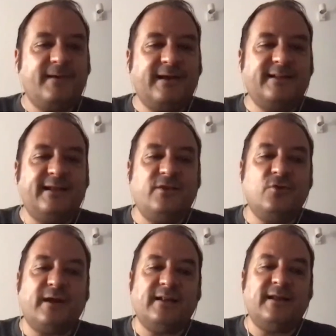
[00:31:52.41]
And then you
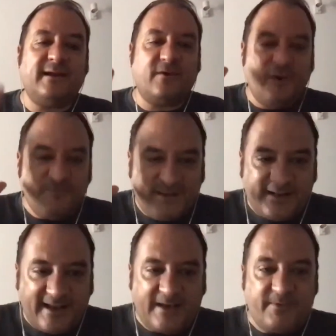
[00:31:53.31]
can
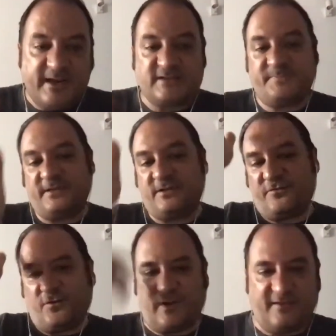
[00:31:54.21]
reinvent every aspect of
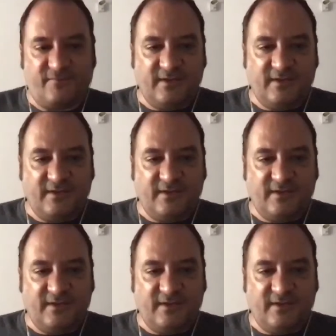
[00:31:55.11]
your life.